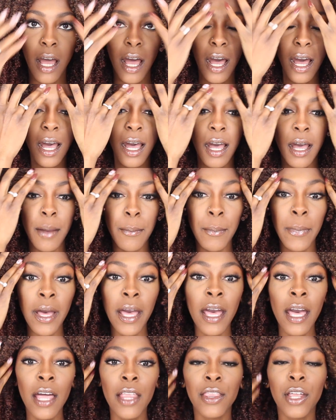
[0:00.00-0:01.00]
The
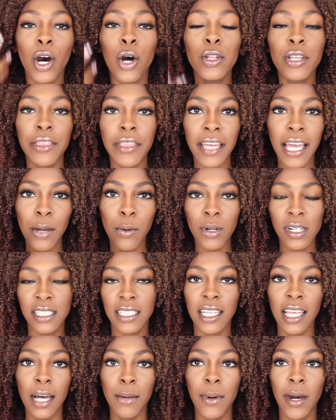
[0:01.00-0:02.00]
only thing I wanted
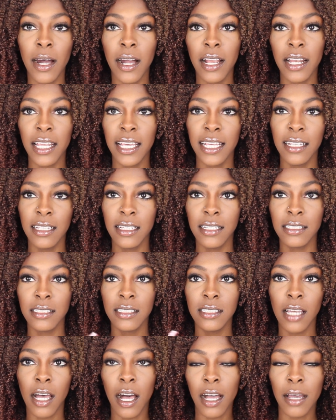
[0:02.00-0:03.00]
to come on and
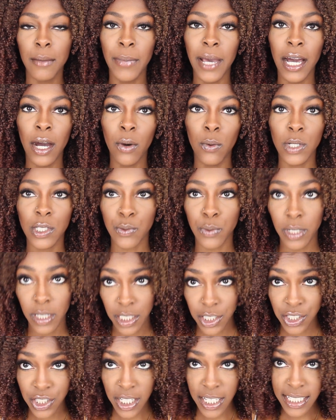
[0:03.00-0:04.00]
talk about was
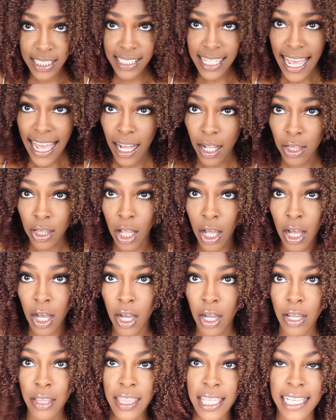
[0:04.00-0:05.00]
really just how
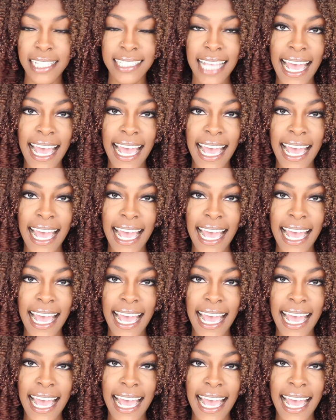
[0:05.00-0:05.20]
long this